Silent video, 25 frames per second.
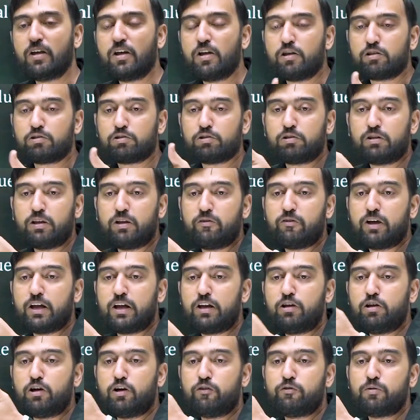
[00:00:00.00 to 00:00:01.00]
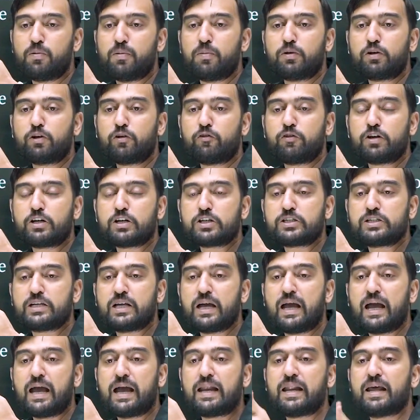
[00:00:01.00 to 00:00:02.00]
So, the value of moment of inertia
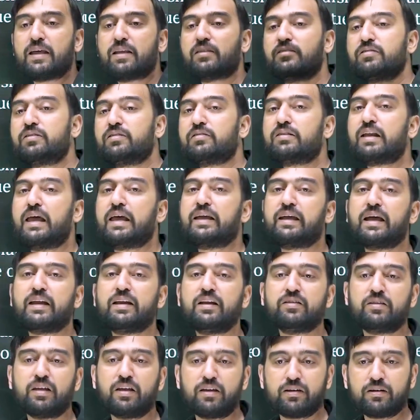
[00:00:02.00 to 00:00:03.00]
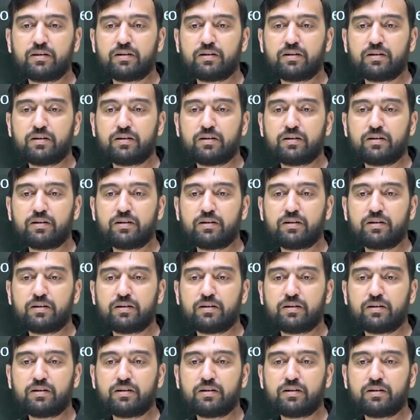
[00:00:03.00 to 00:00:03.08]
enhances like anything.